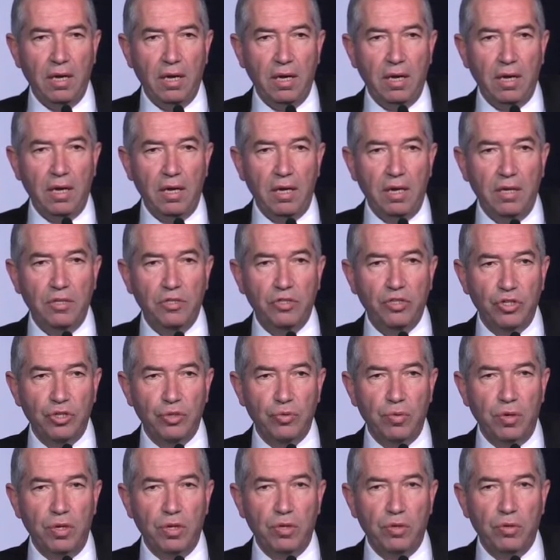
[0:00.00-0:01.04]
Uh,
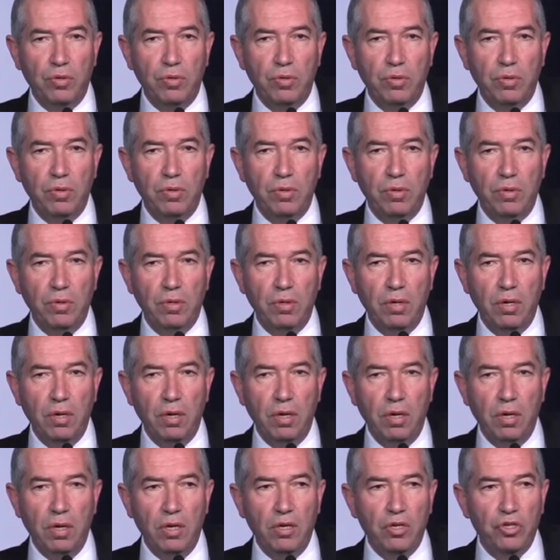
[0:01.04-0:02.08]
just want to
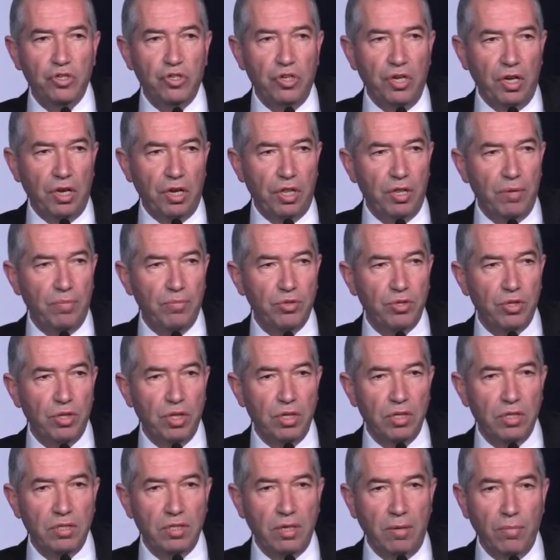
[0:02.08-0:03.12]
share some
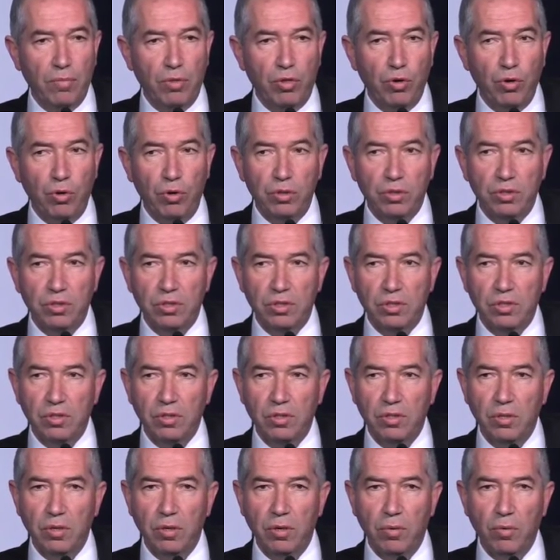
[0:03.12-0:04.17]
some thoughts
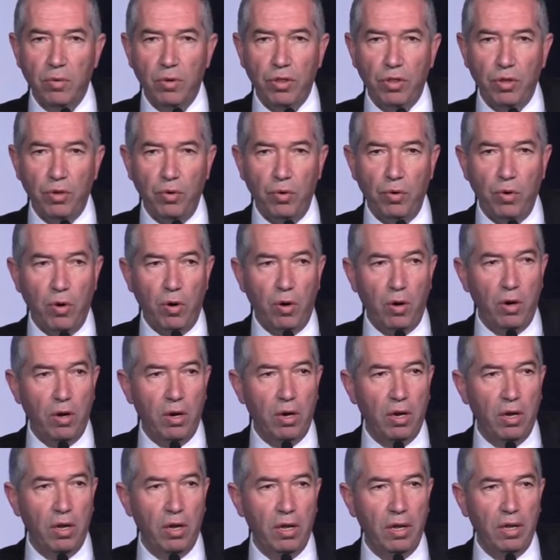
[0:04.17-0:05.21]
with you
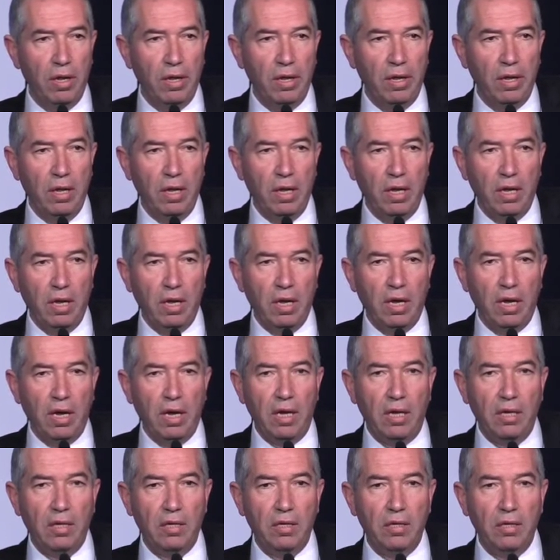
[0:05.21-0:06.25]
all,
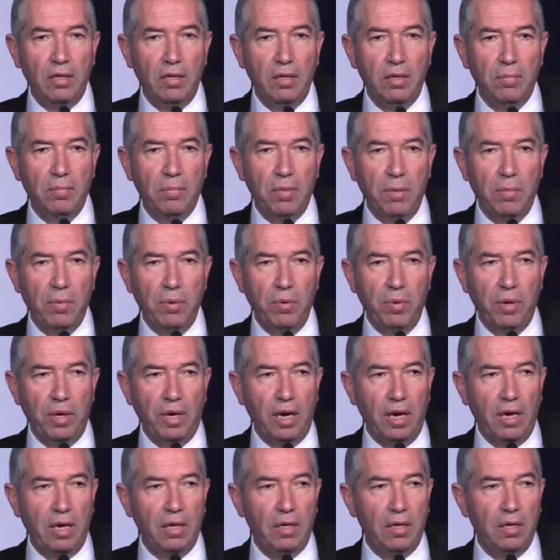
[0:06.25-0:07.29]
and maybe we
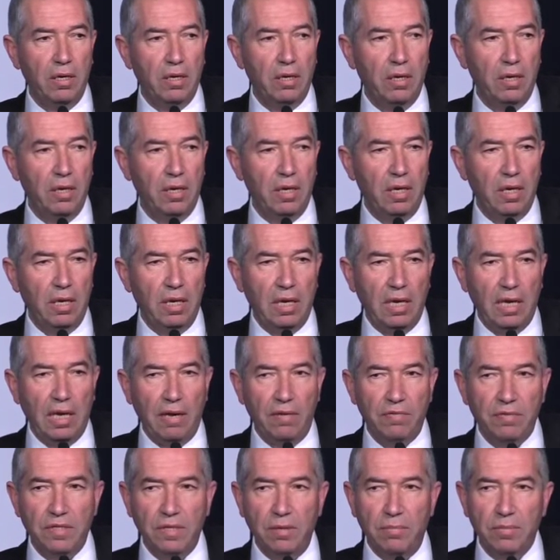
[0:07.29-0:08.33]
can
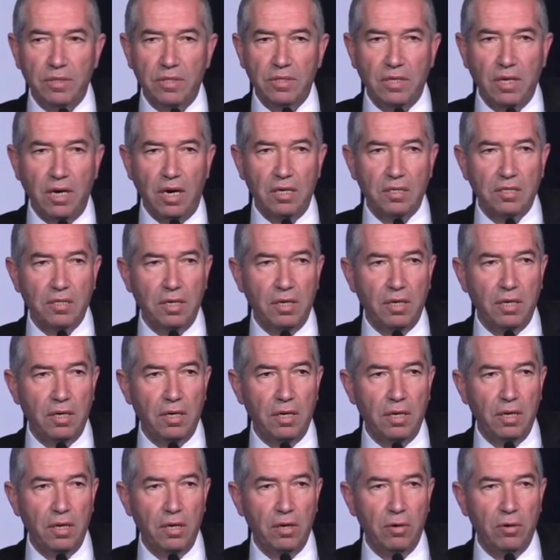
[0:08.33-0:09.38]
have some discussion
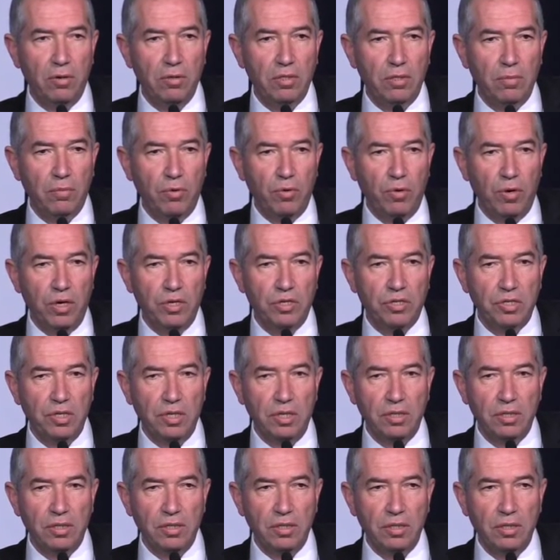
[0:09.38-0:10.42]
or some
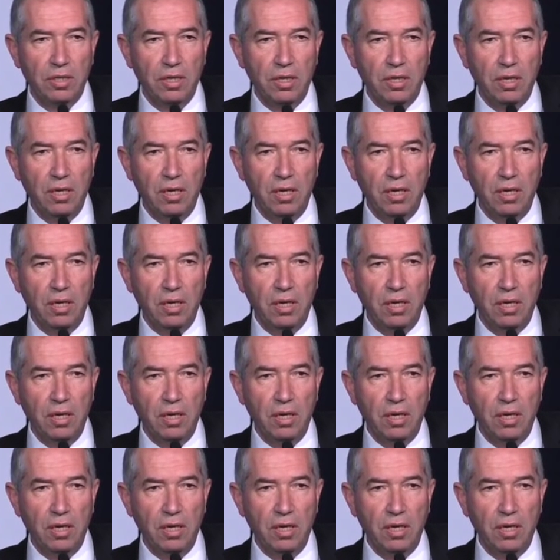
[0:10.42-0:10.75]
questions,